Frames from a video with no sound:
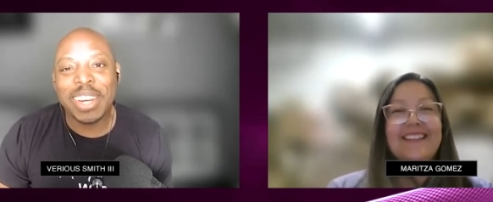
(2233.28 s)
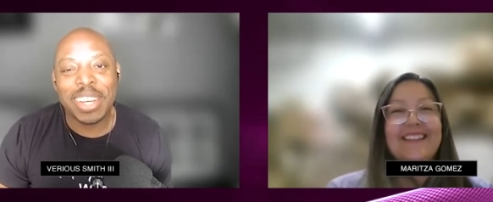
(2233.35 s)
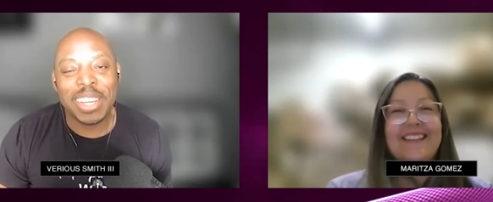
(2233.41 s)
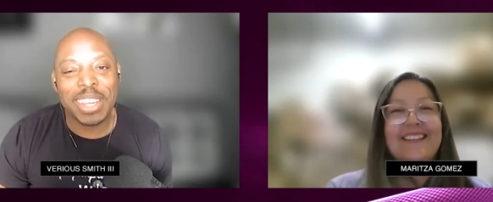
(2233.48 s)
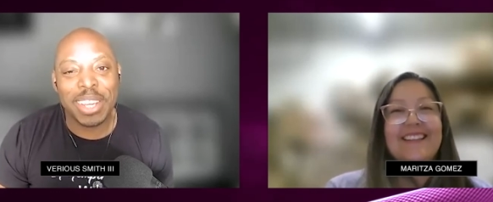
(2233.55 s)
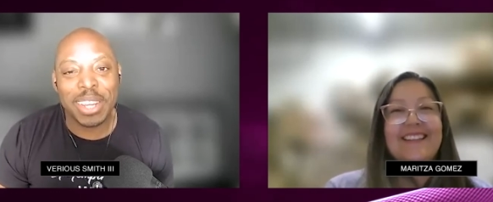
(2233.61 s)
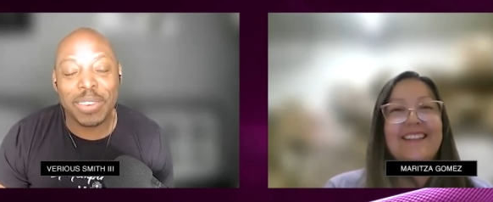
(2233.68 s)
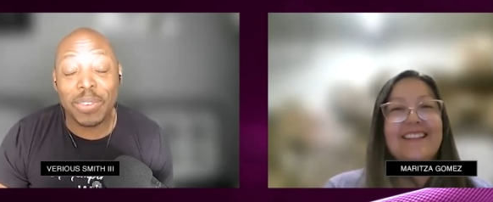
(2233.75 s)

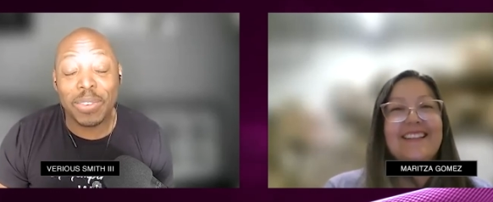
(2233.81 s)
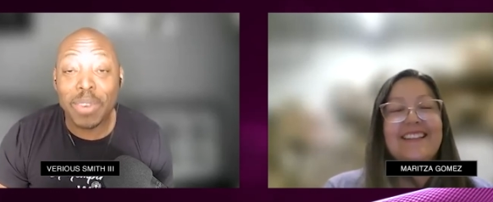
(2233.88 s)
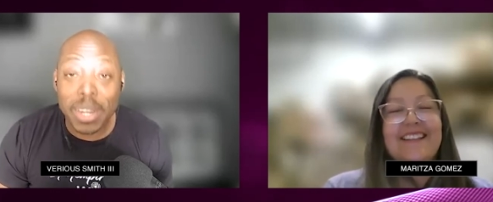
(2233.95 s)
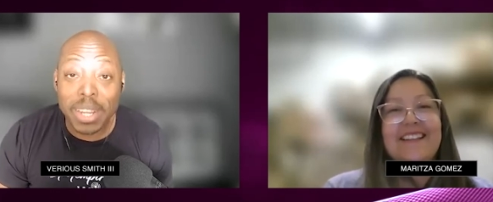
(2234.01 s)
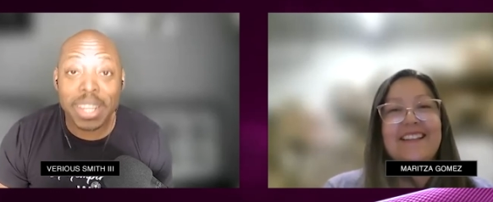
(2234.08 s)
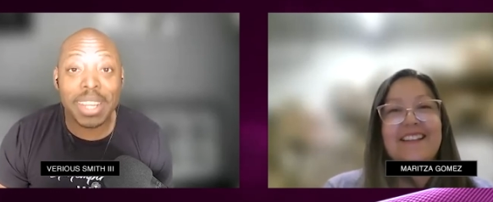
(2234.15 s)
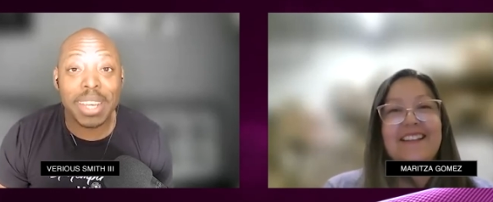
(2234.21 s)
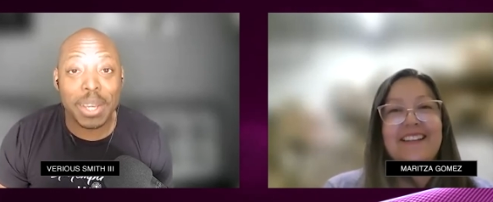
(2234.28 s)
Speaker 1: should
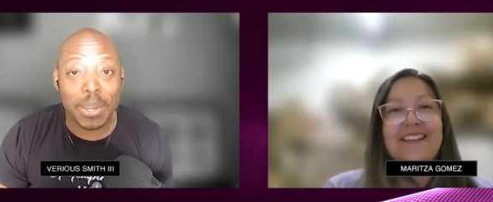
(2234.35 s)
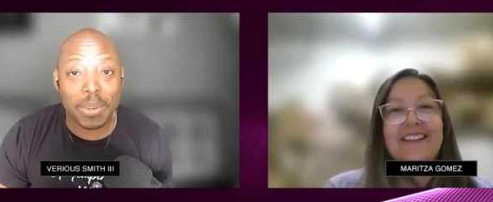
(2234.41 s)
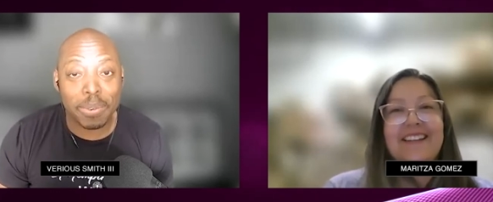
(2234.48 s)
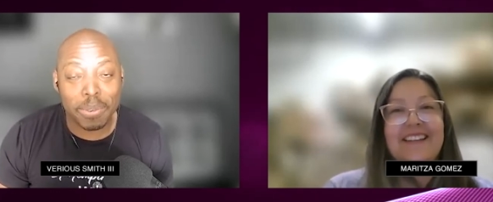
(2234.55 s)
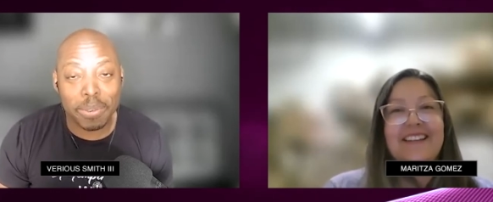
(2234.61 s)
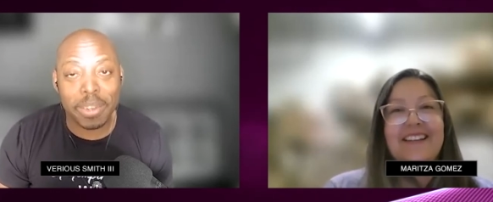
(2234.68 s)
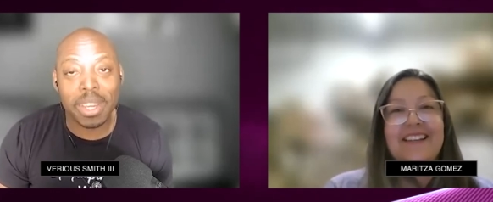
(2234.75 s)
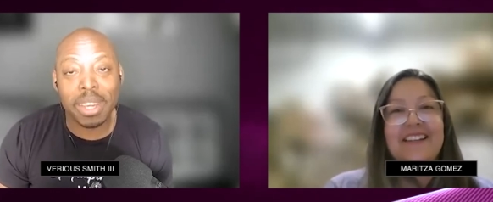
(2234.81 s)
really,
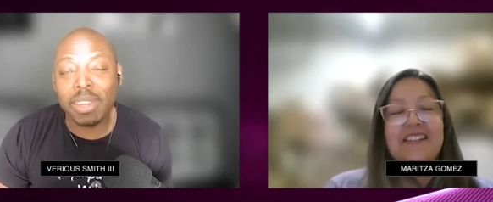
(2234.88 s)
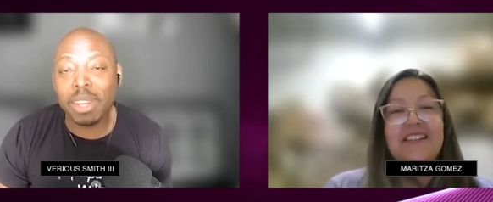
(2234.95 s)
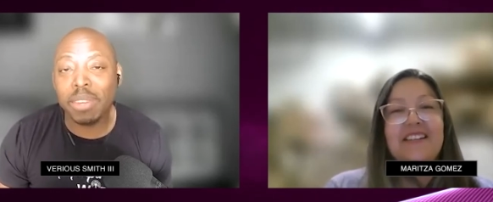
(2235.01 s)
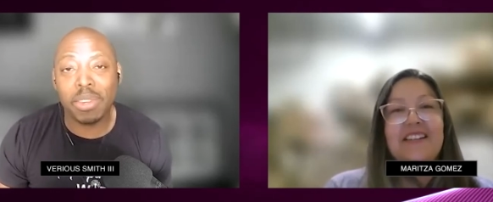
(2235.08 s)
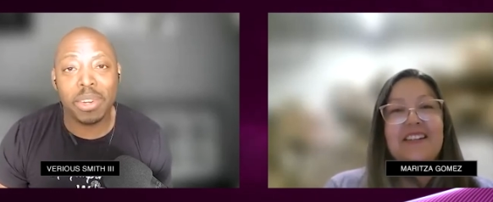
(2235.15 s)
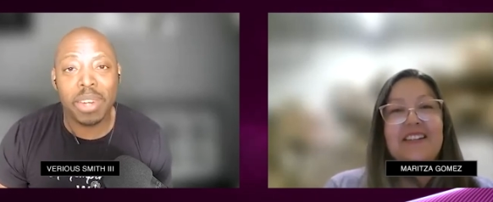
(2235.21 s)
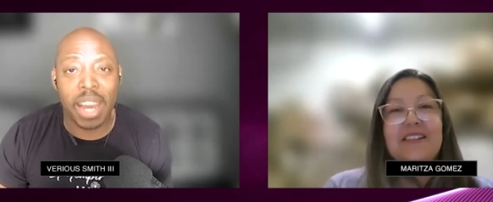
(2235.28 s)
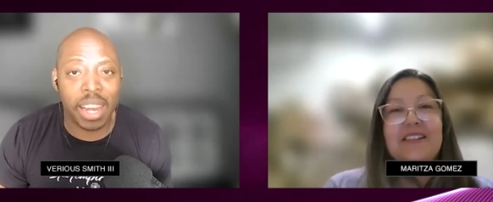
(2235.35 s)
even if
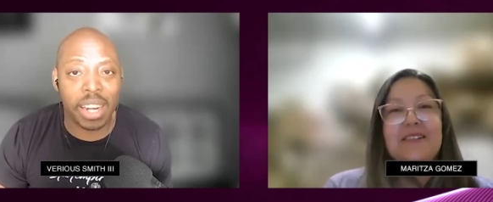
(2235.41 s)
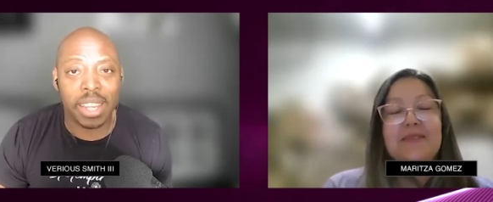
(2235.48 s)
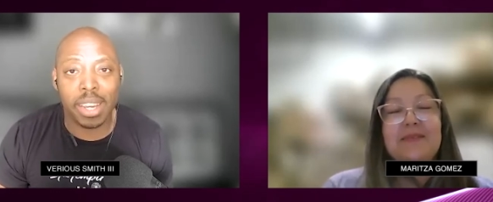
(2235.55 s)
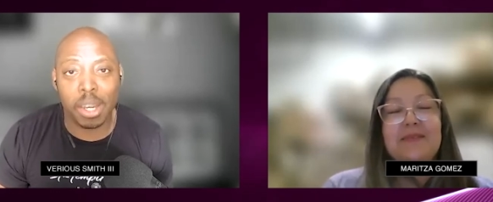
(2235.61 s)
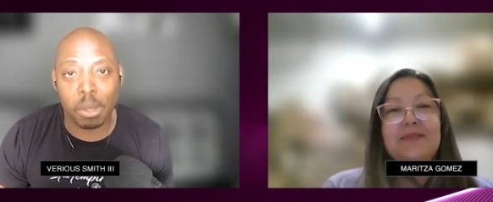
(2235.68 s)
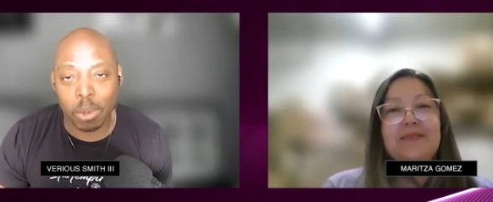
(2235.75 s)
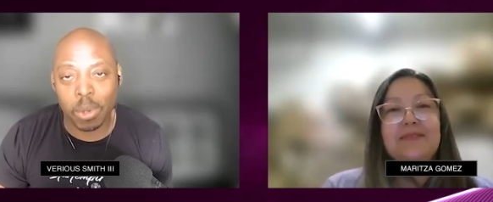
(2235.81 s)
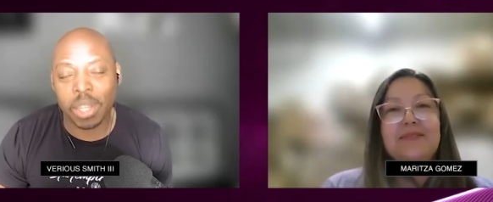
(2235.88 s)
you're not a
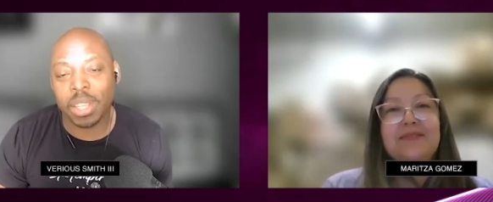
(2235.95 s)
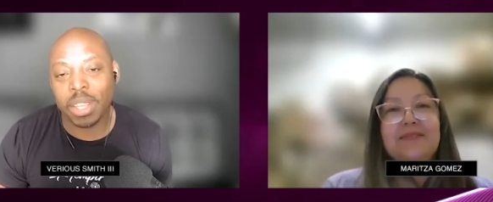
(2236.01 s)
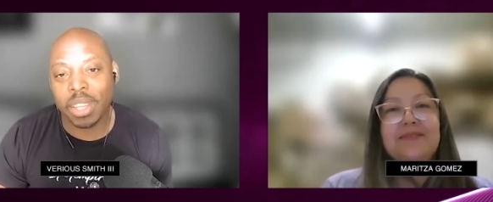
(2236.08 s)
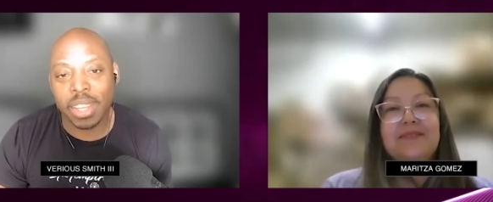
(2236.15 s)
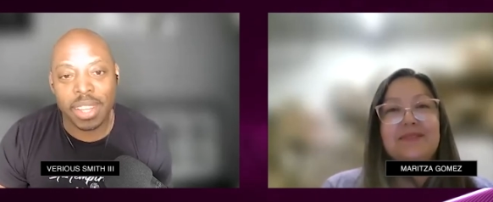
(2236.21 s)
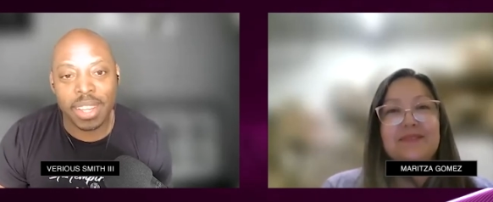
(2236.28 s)
young Maritza,